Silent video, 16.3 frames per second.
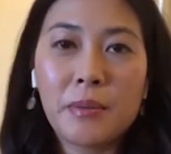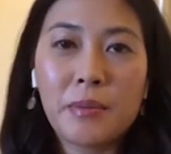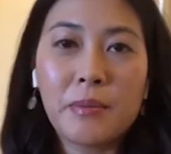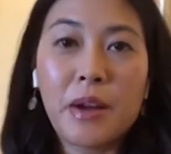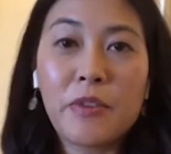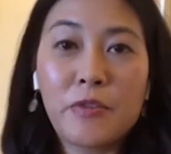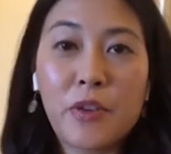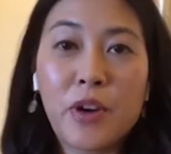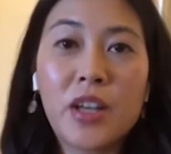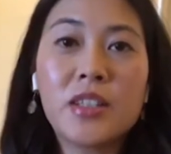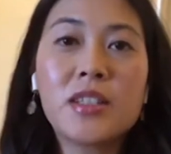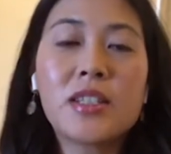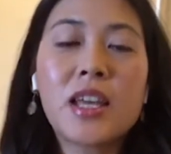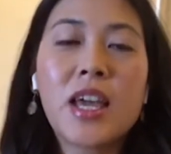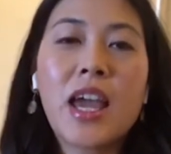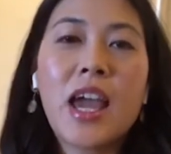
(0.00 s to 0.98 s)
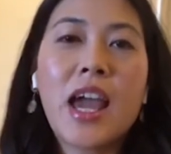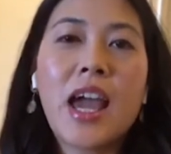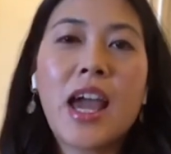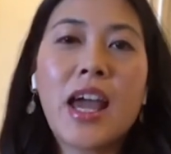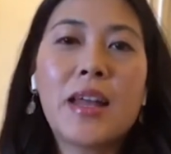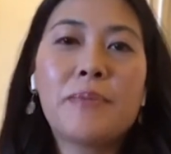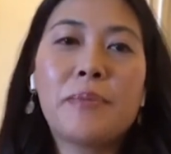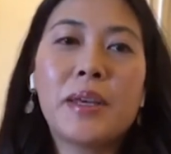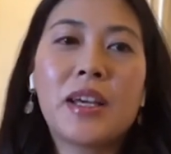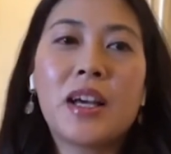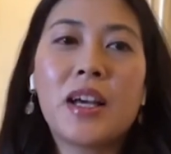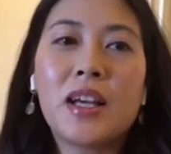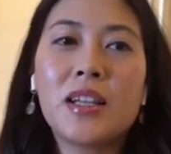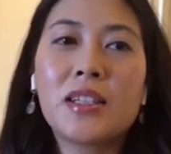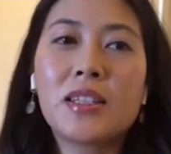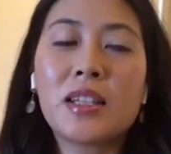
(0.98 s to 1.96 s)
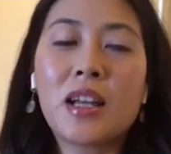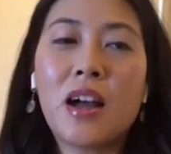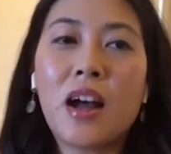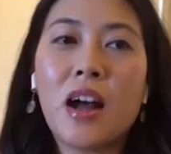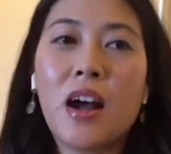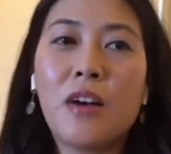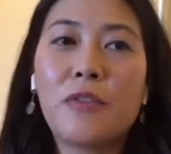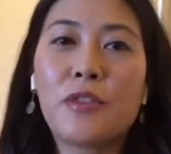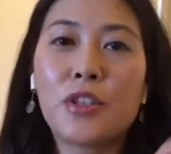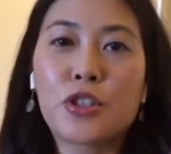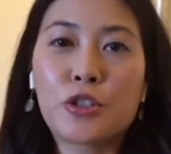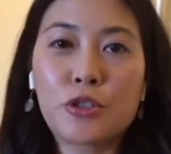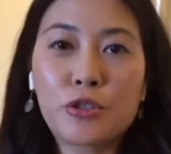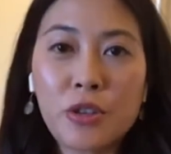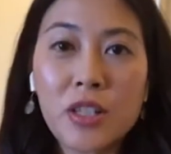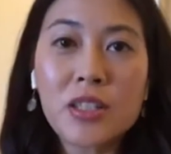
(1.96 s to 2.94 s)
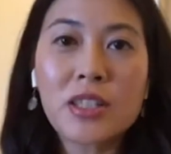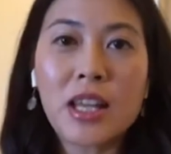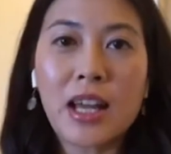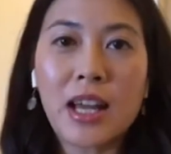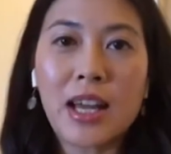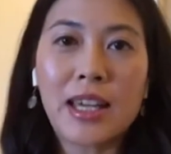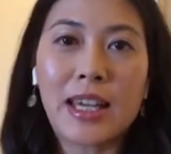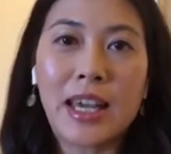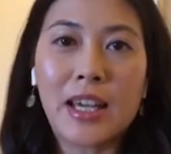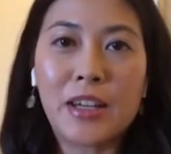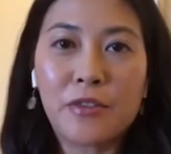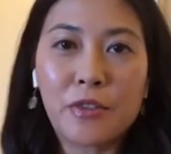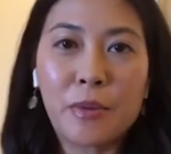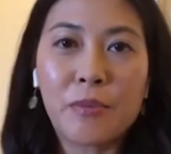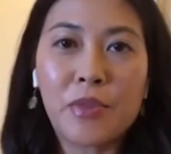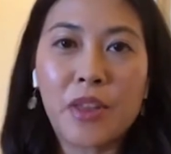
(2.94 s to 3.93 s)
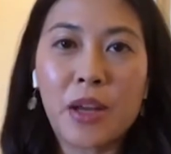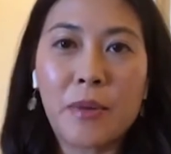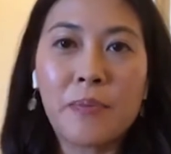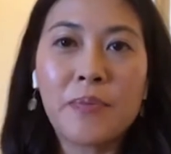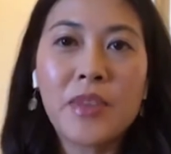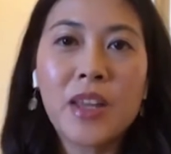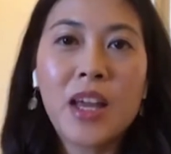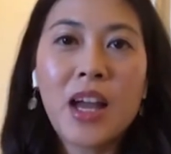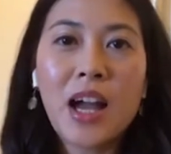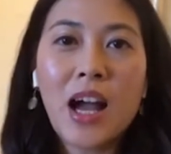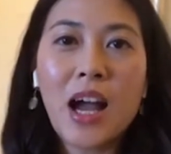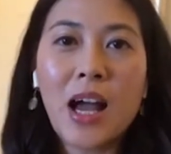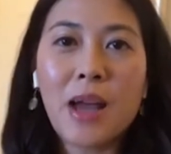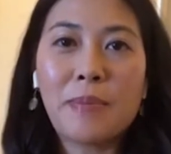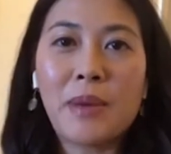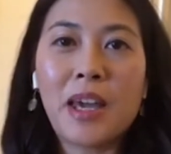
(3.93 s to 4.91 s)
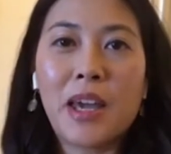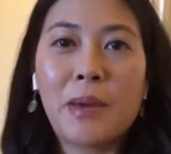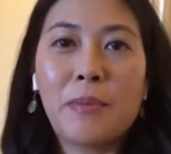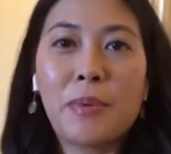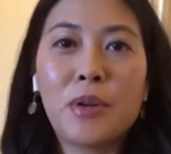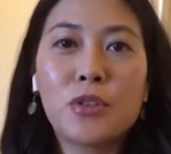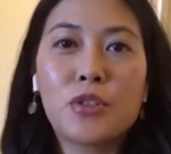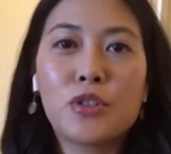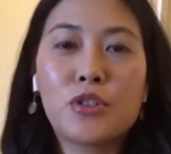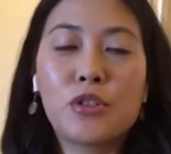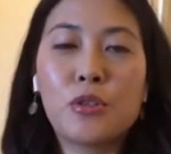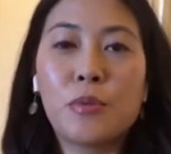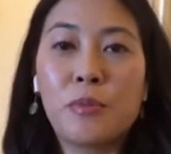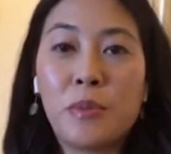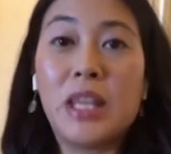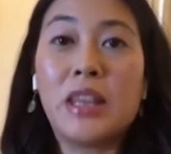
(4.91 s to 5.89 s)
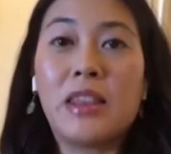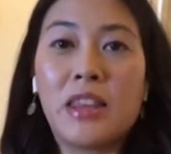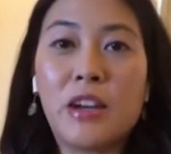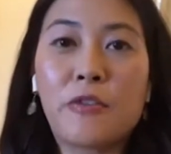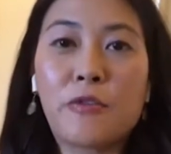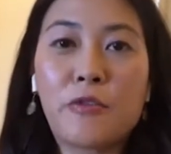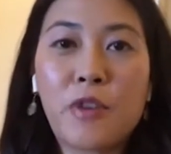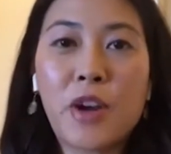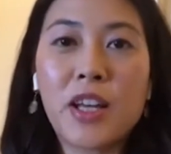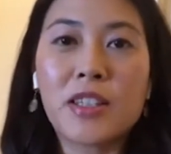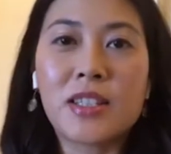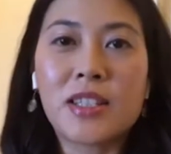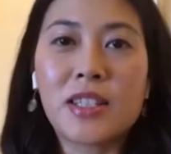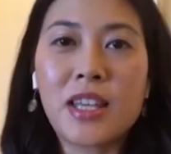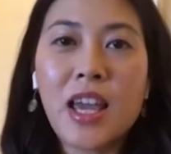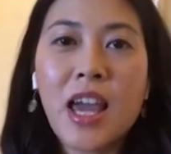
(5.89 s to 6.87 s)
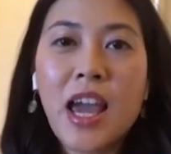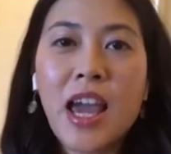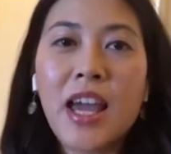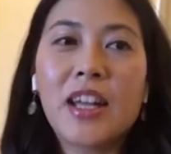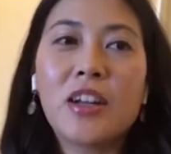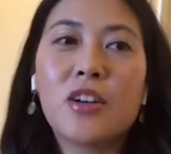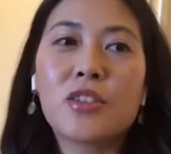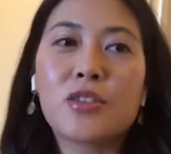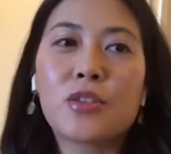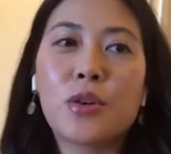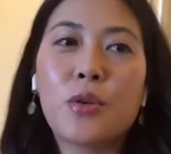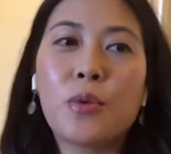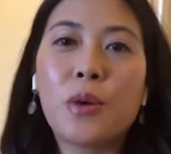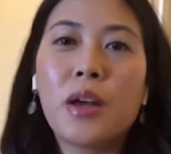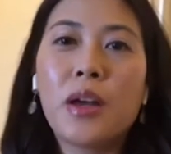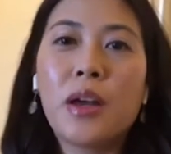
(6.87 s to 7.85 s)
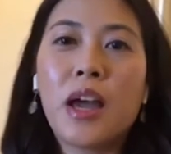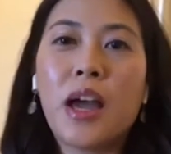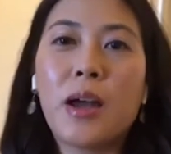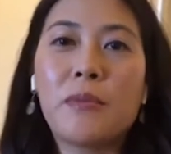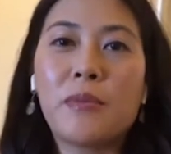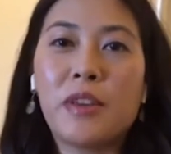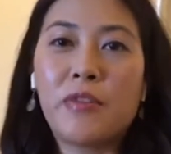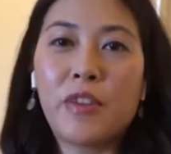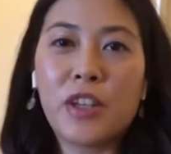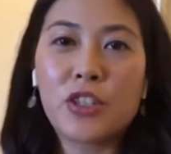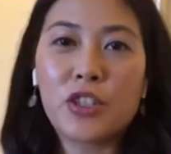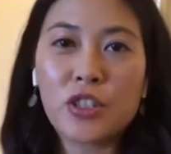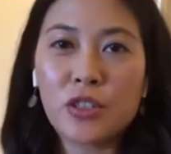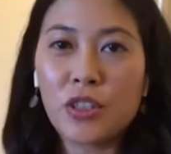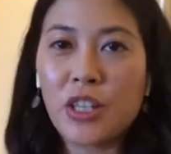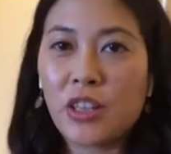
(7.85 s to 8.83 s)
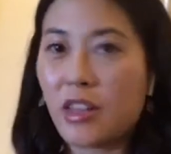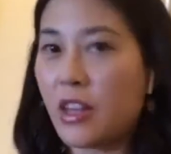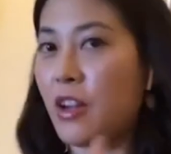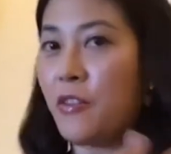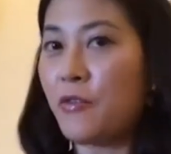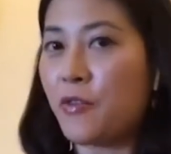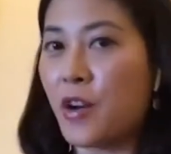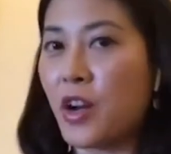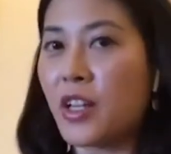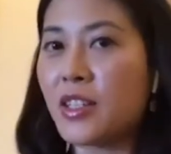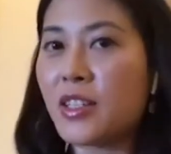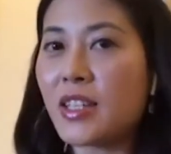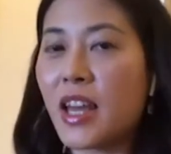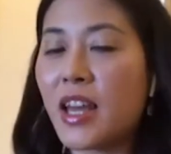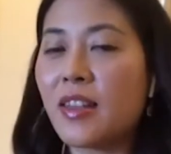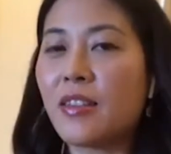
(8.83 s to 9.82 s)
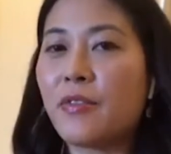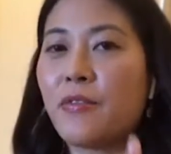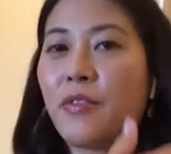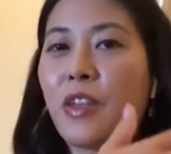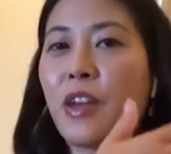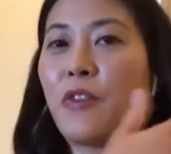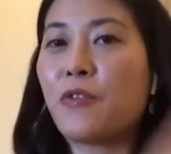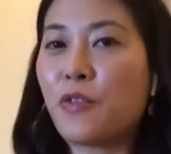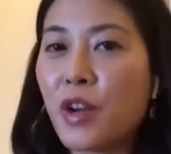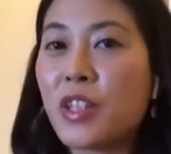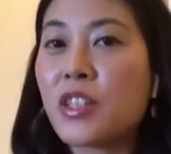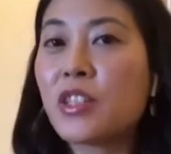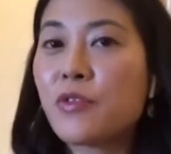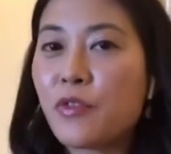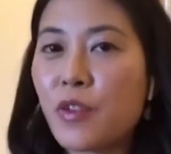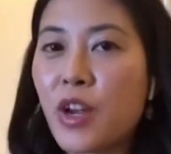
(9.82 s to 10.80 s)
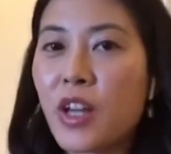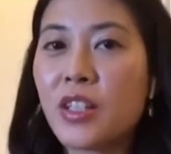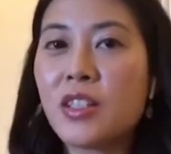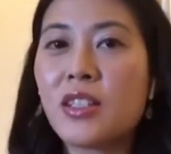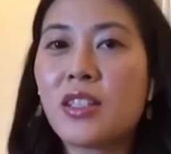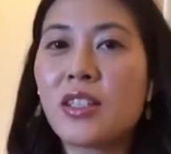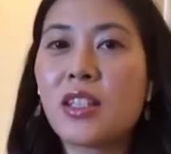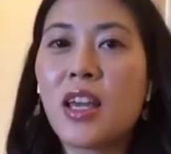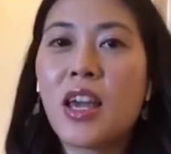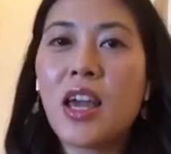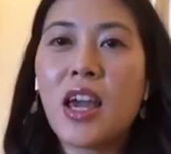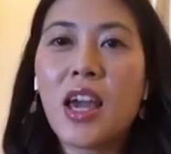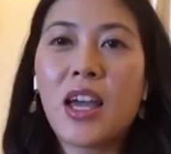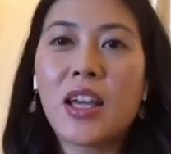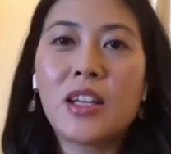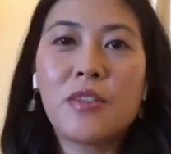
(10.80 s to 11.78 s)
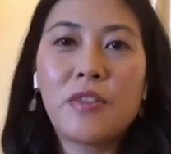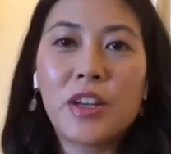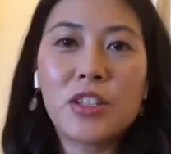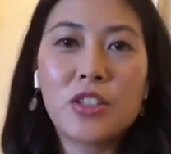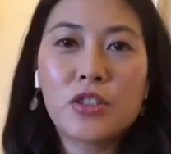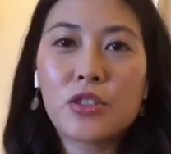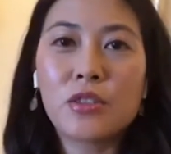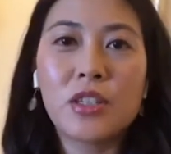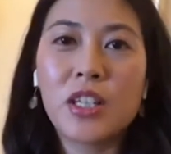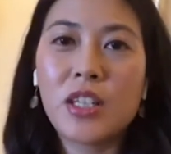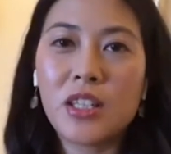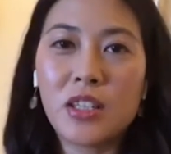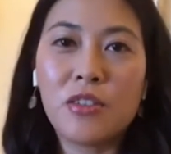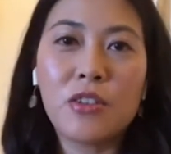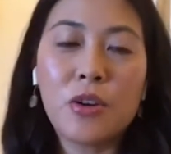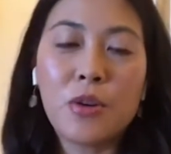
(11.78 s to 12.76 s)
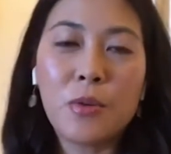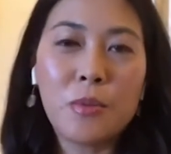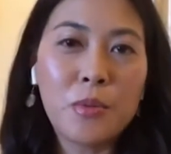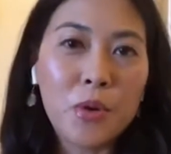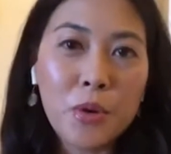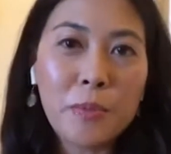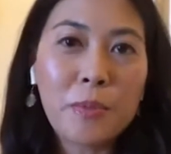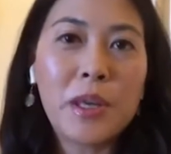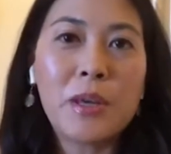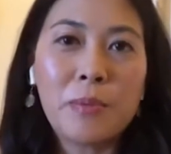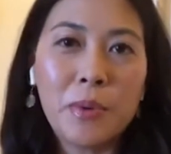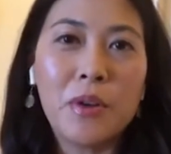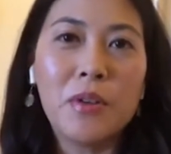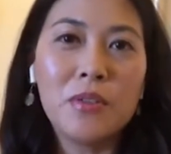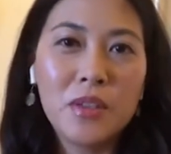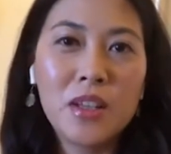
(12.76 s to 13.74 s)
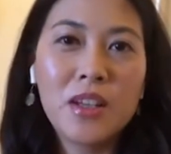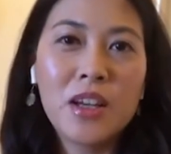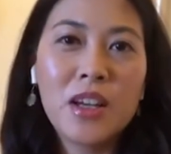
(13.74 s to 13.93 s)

my friends, and because of the trust that I gained from them, I'd be able to meet their friends and also eventually their friends and their friends' friends and eventually, more people.